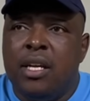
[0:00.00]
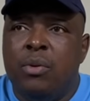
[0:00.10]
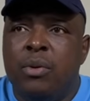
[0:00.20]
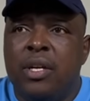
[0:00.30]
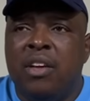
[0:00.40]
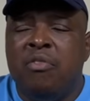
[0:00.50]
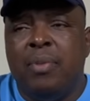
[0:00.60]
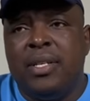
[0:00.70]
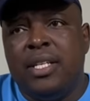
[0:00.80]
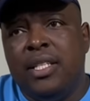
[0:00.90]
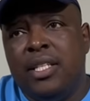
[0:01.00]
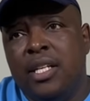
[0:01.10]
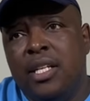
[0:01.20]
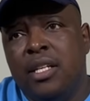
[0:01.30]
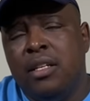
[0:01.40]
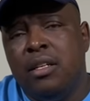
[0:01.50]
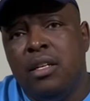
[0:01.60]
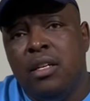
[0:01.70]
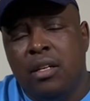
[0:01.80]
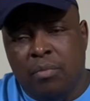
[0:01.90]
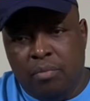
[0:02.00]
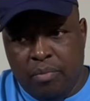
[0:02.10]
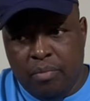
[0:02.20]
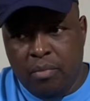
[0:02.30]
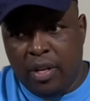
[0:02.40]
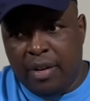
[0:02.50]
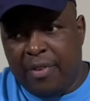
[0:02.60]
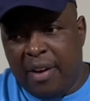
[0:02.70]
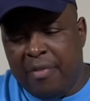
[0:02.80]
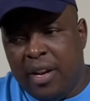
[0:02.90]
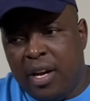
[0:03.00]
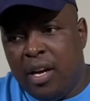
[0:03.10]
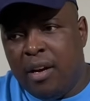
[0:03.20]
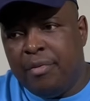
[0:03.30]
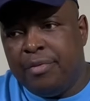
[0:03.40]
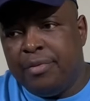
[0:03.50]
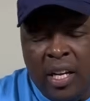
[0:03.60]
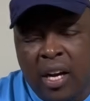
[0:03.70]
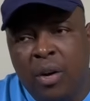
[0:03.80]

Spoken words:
I will give Basadine a 5.5.